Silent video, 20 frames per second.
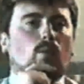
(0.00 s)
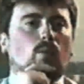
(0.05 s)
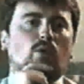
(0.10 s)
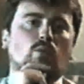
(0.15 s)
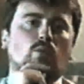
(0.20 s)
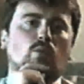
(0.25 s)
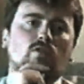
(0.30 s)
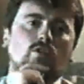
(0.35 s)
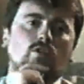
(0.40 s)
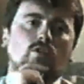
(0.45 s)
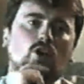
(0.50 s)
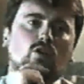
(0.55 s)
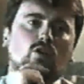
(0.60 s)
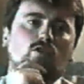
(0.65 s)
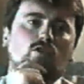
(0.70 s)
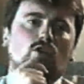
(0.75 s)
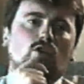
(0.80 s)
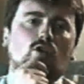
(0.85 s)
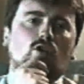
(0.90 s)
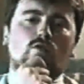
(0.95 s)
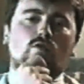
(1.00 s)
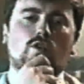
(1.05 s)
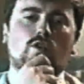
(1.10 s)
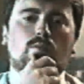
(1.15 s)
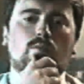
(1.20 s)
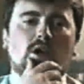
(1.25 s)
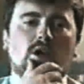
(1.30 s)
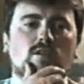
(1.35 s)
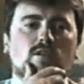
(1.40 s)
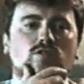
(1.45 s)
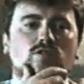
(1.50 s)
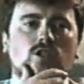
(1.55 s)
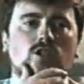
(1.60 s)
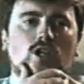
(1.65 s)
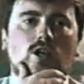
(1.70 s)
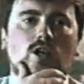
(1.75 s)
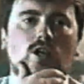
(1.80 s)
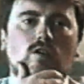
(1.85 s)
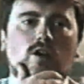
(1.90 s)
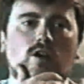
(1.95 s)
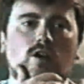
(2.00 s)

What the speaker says: But we've noticed over the past year,